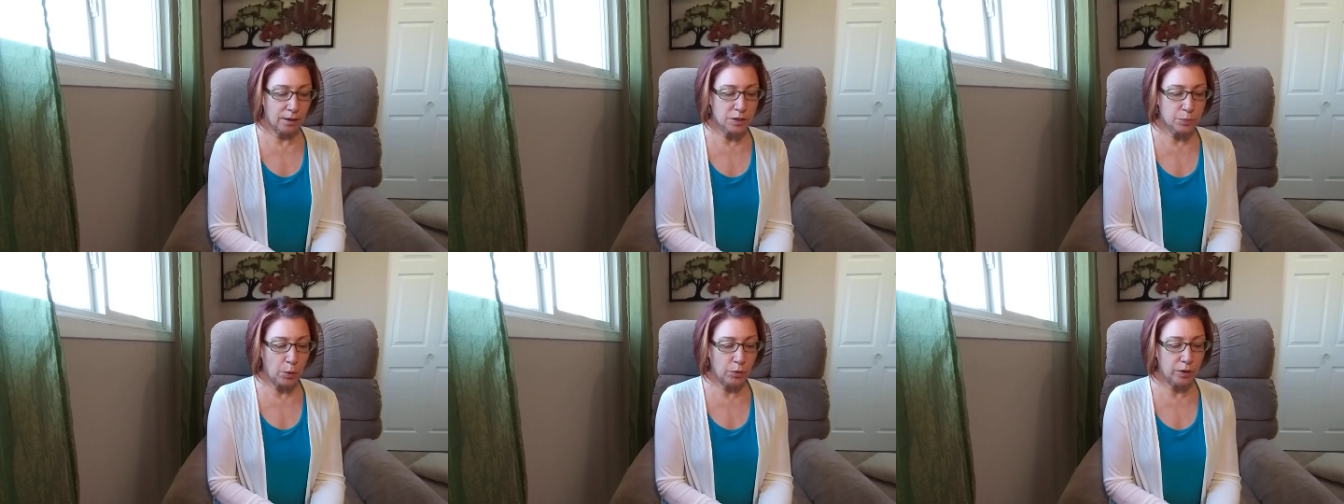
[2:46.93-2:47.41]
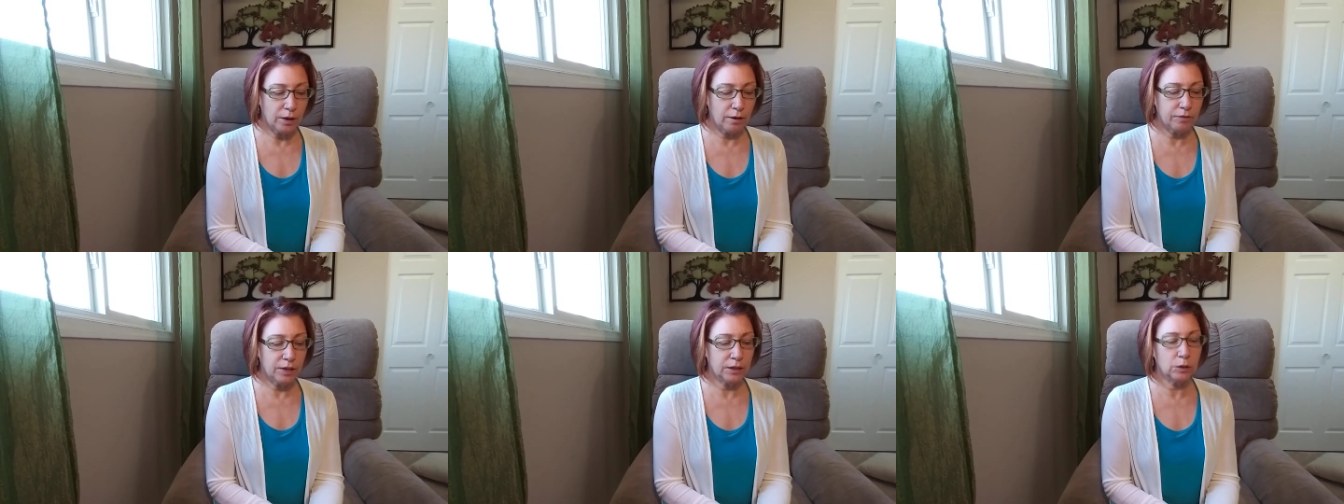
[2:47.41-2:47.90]
spoken
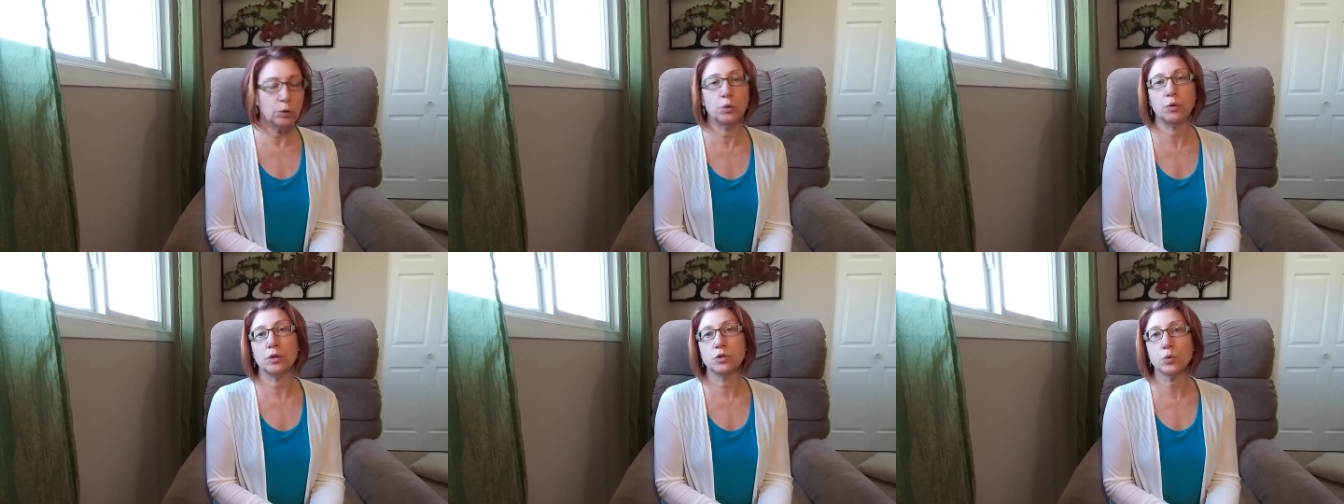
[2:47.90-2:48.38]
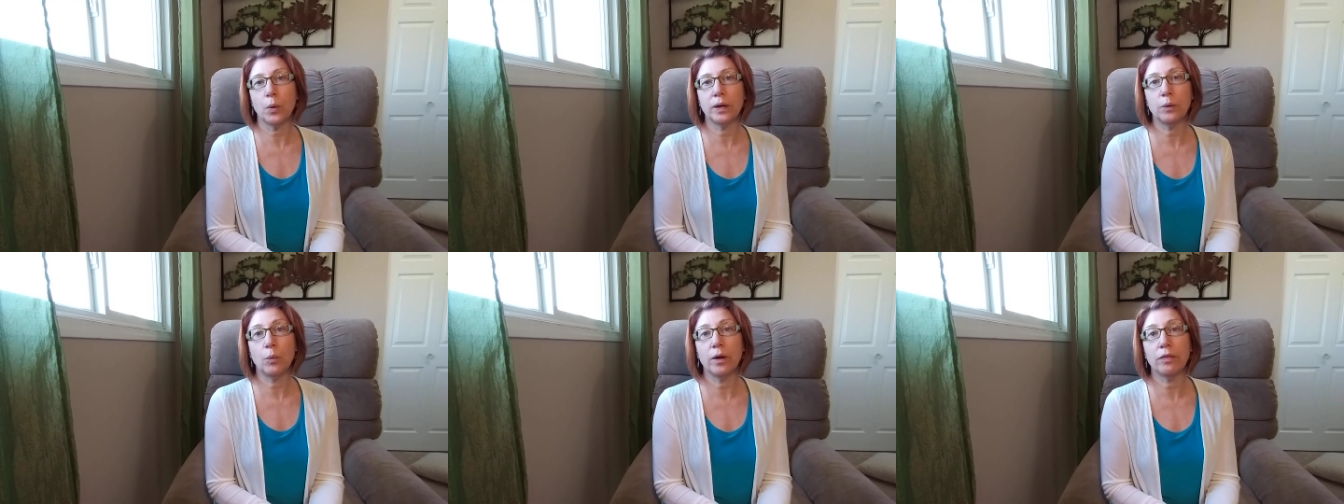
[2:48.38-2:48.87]
of in Luke
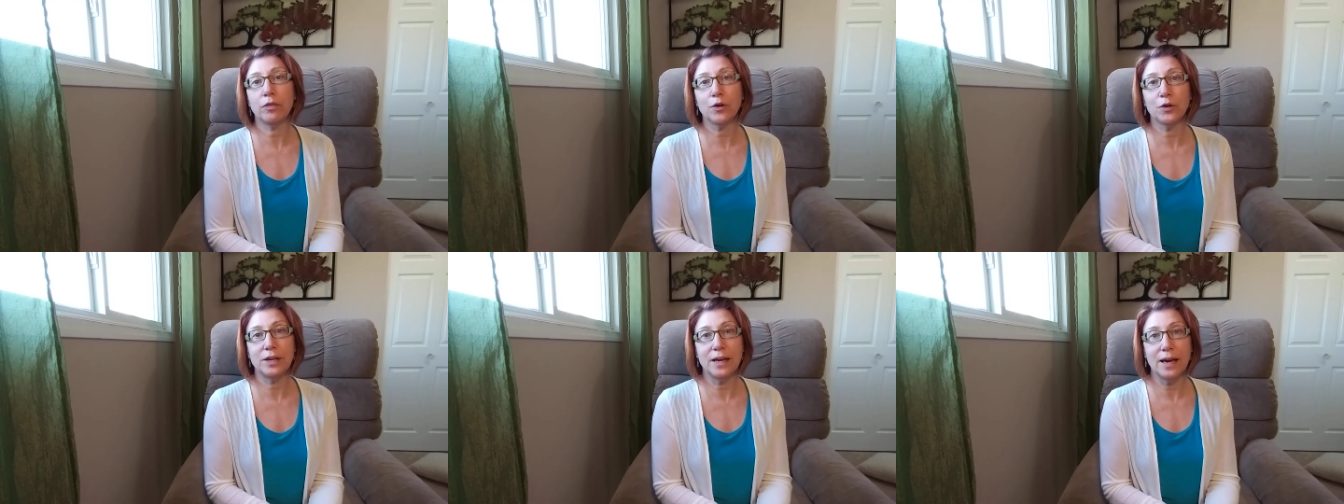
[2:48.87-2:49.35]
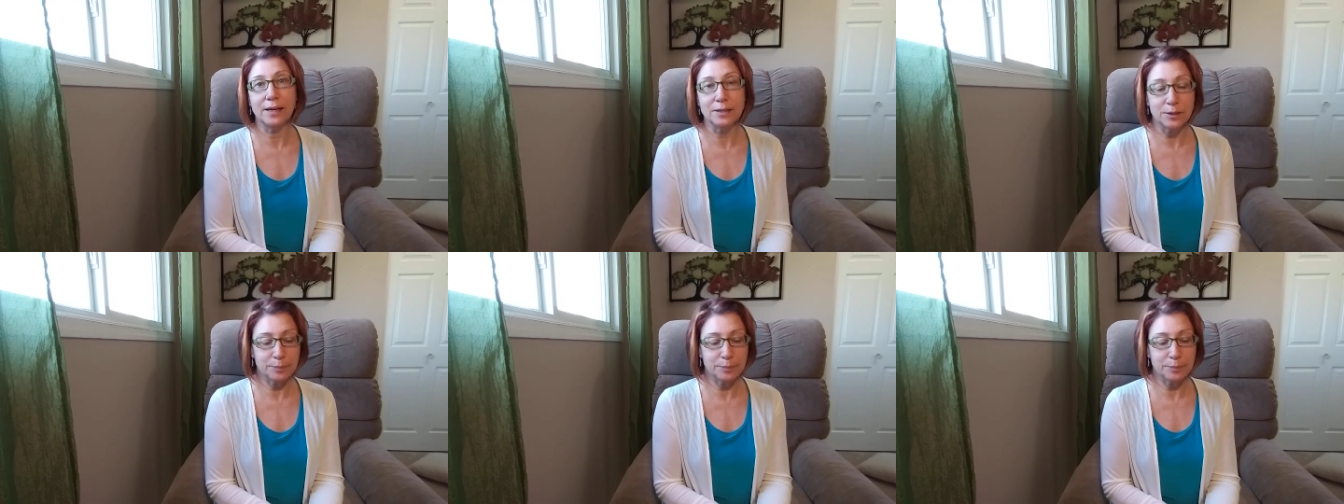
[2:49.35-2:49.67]
21 38.